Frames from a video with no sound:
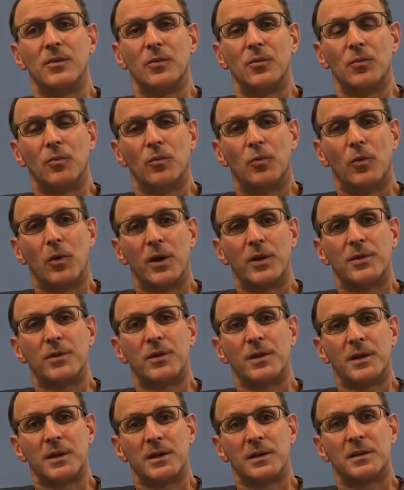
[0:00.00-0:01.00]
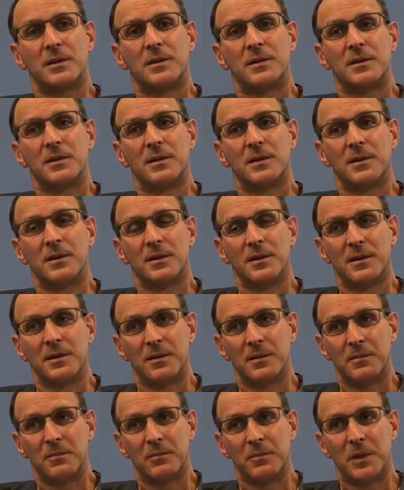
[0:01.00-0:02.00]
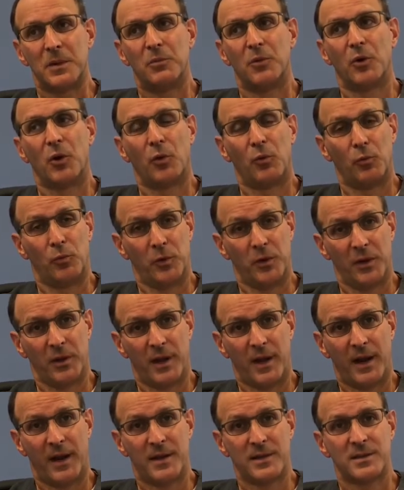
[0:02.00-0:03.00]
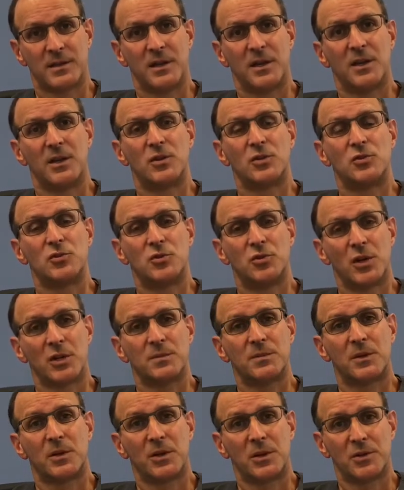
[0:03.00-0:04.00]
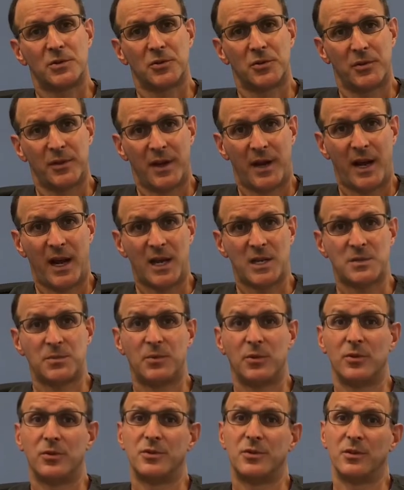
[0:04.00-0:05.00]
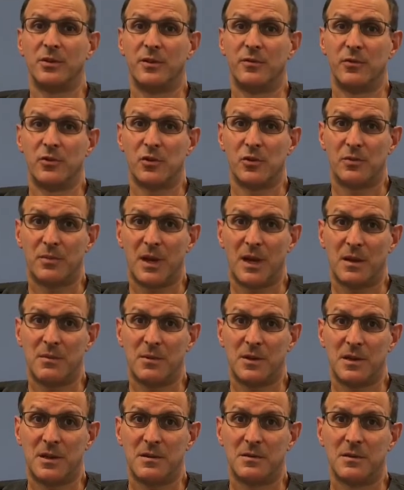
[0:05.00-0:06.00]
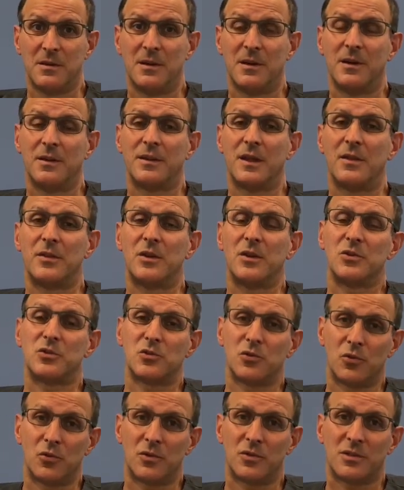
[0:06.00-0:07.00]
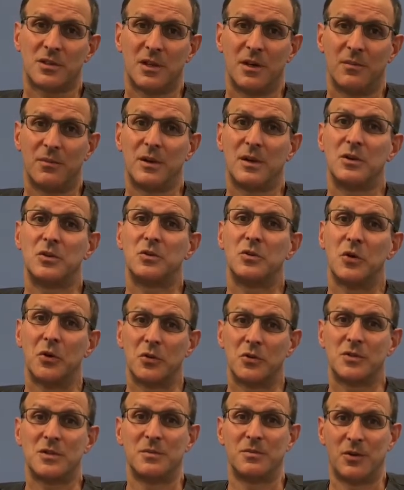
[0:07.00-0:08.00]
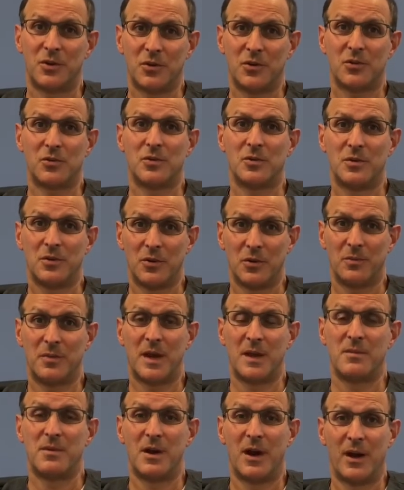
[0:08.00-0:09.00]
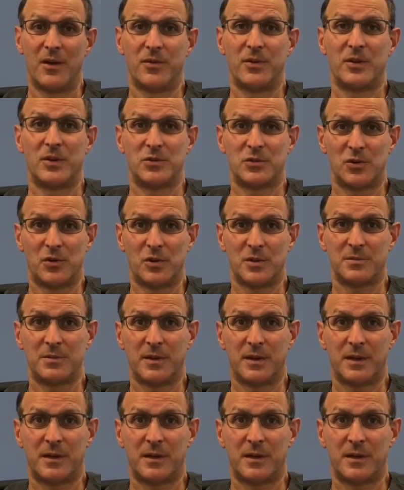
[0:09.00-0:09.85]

One thing people don't realize is just because you're in the hospital delivering your baby, that the insurance company knows to put your baby on the insurance plan.